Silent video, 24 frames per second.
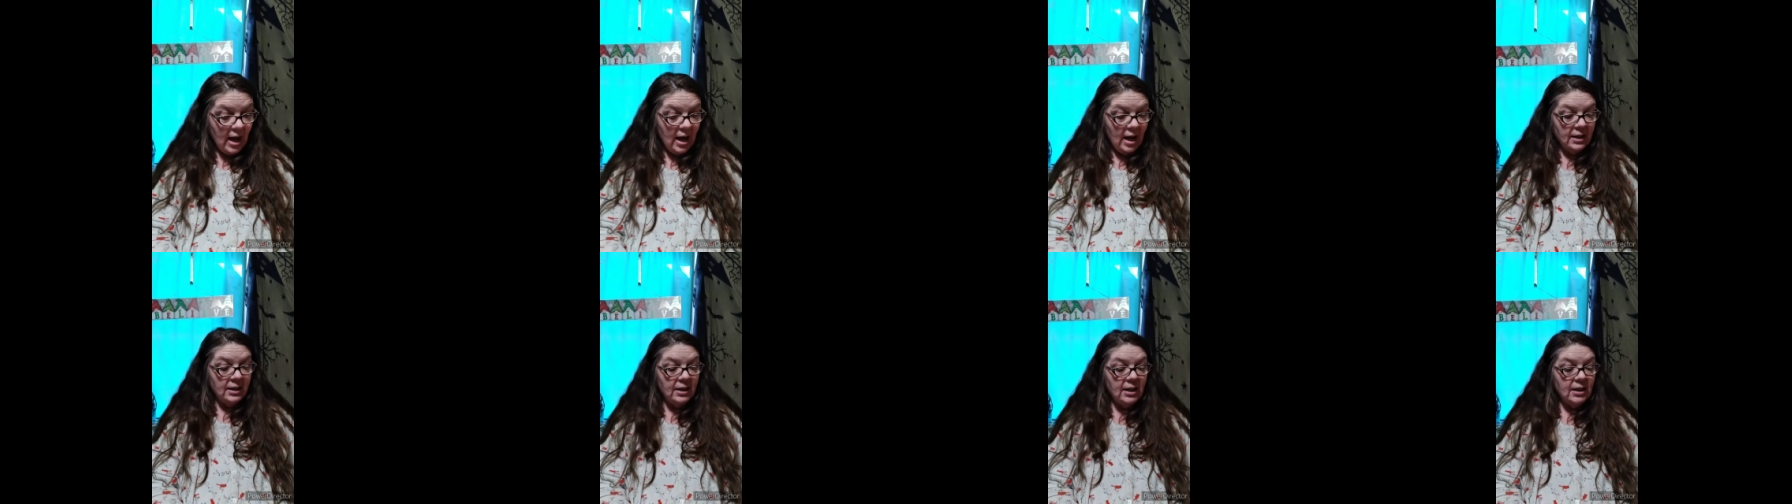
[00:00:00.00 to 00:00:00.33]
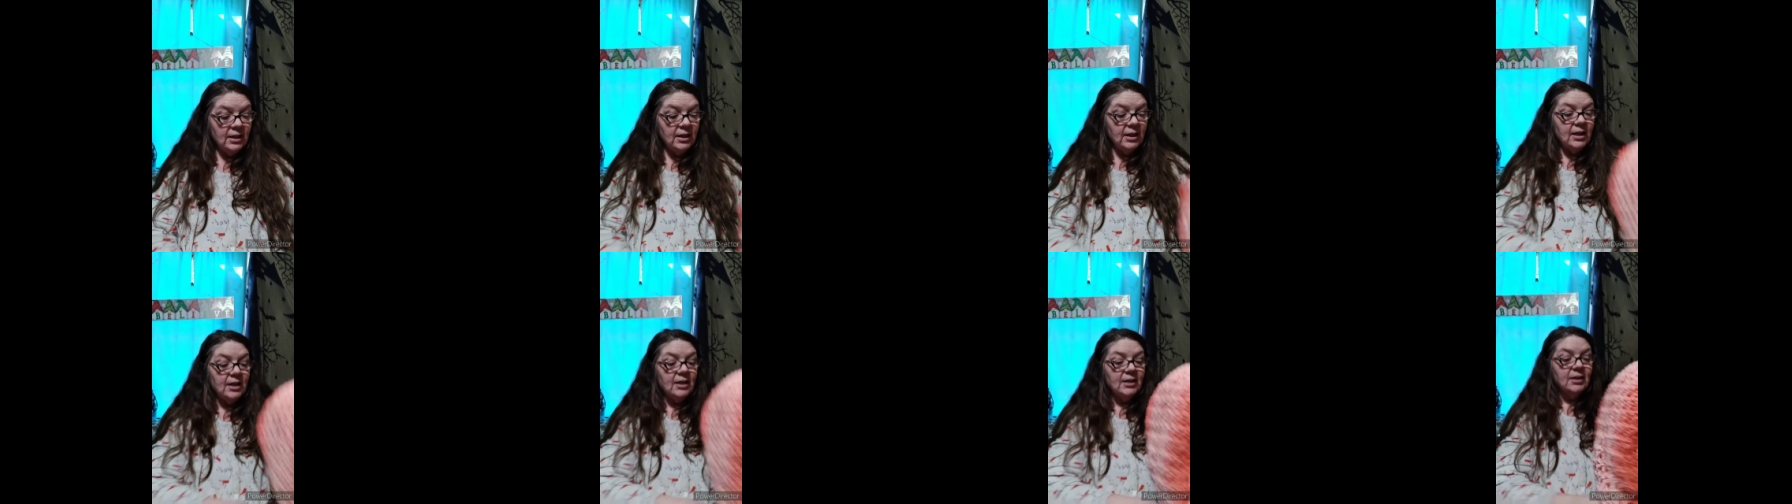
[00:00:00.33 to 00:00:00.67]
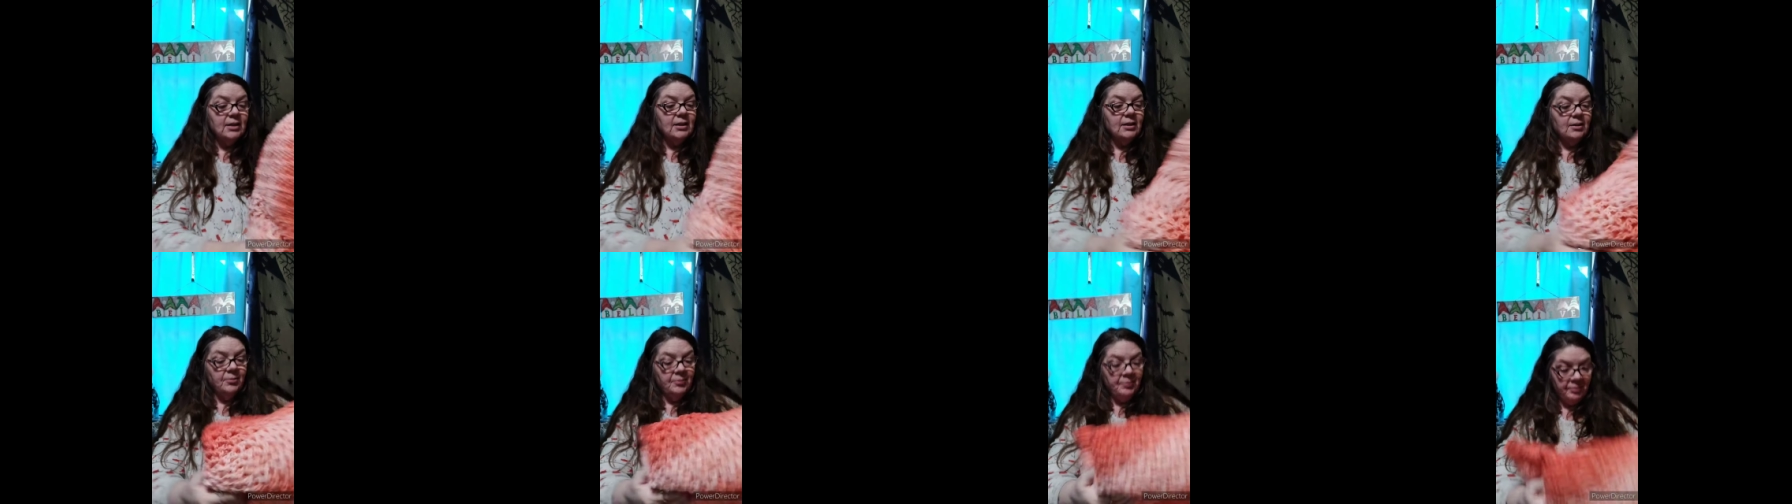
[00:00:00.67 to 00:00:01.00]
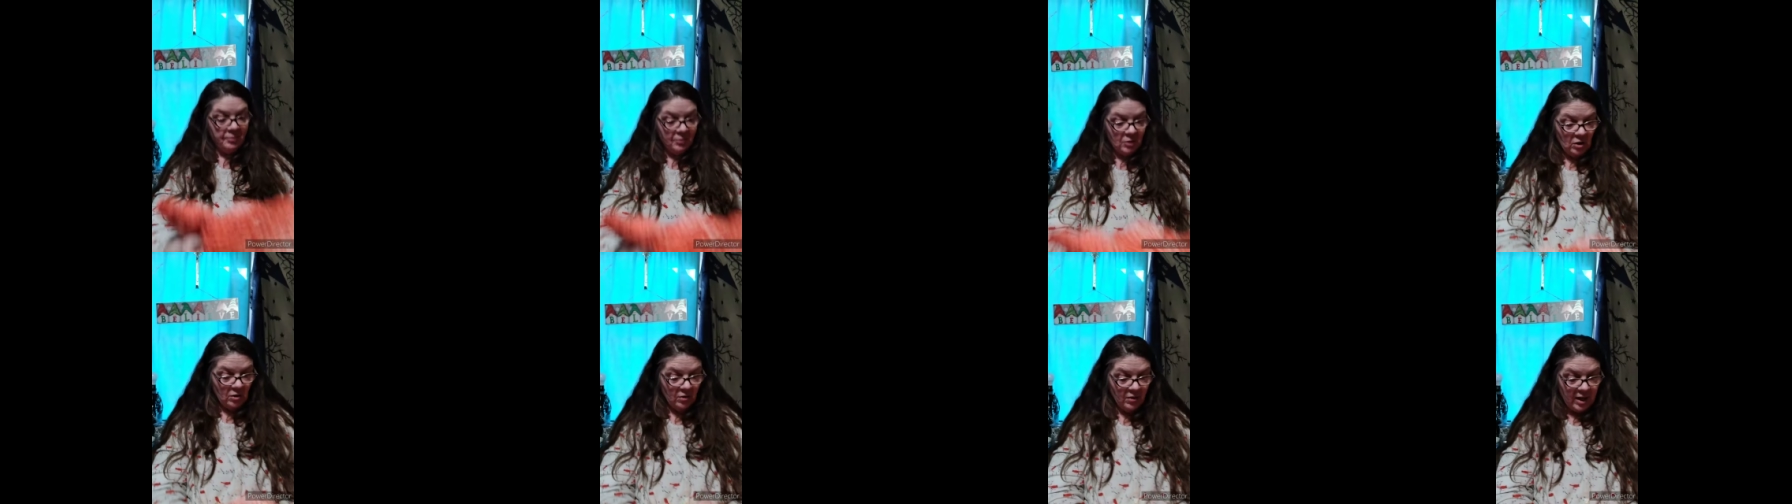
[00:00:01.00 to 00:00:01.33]
and then this.
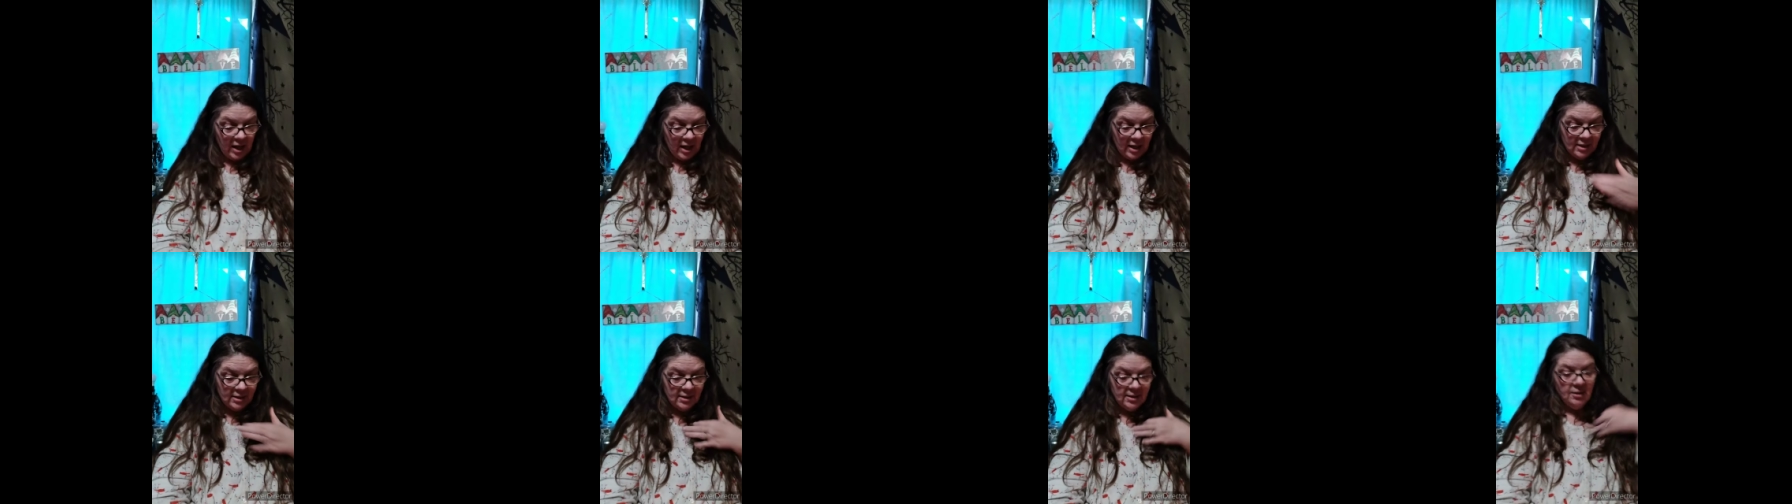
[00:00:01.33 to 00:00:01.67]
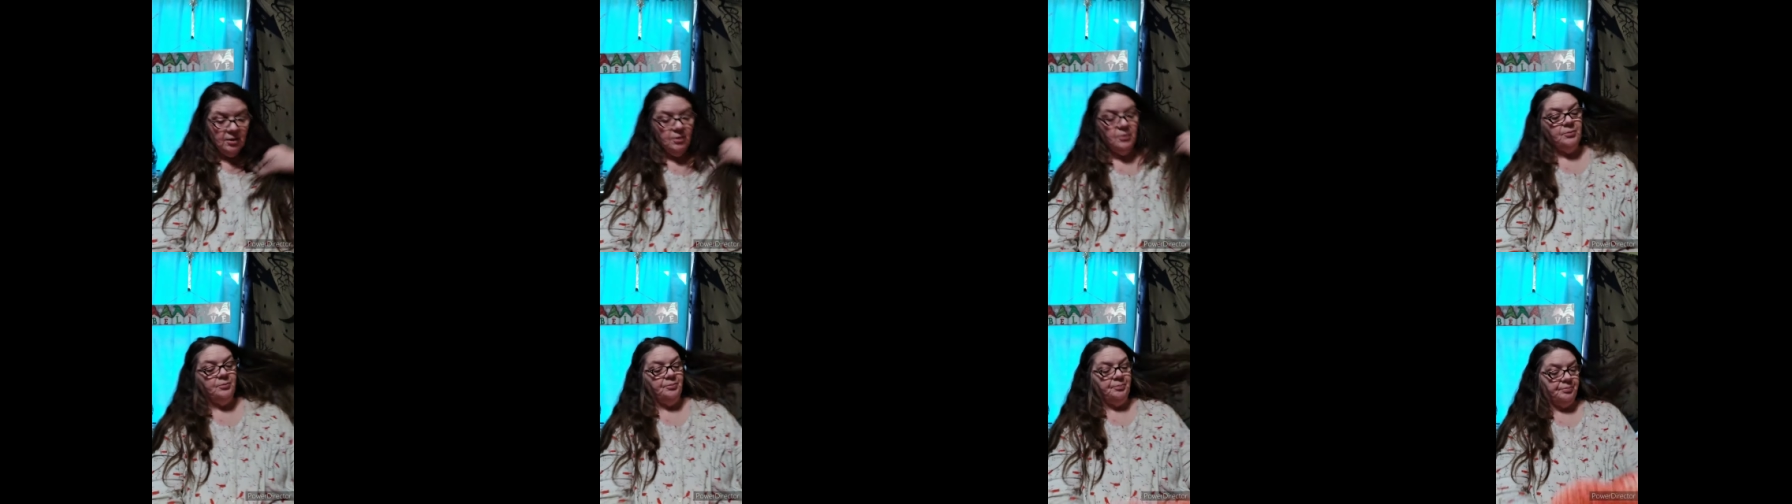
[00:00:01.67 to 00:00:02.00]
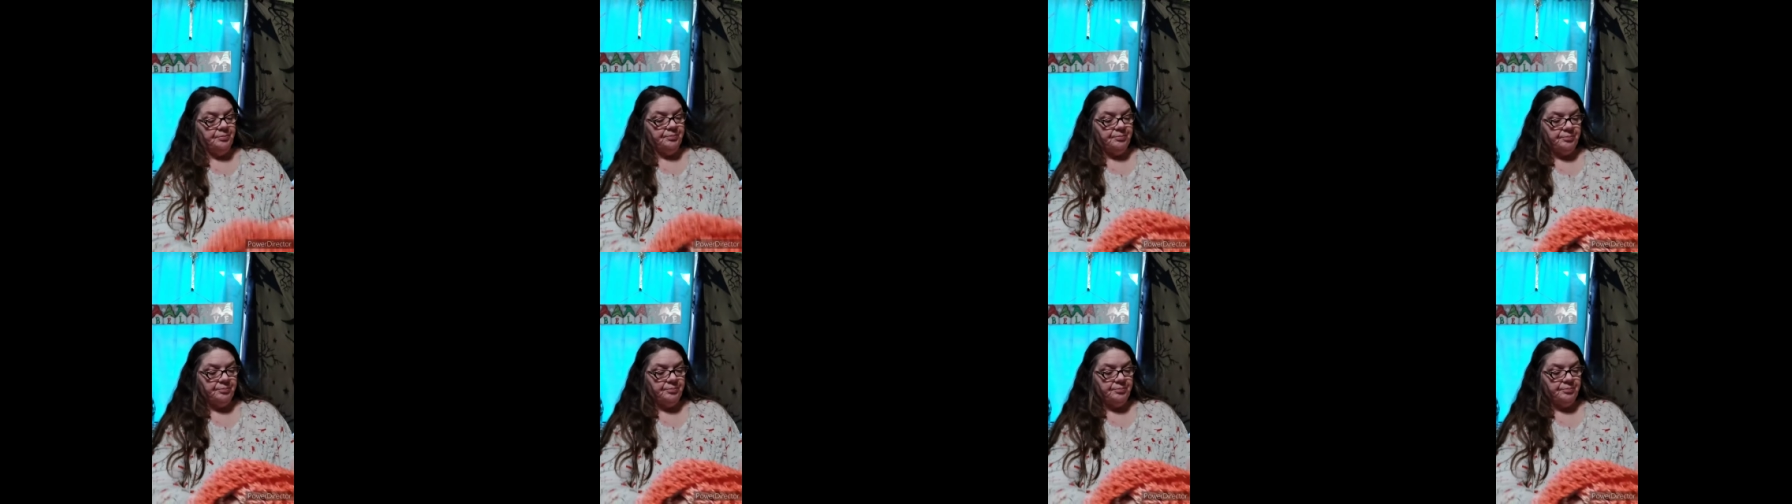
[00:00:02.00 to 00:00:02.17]
Okay, so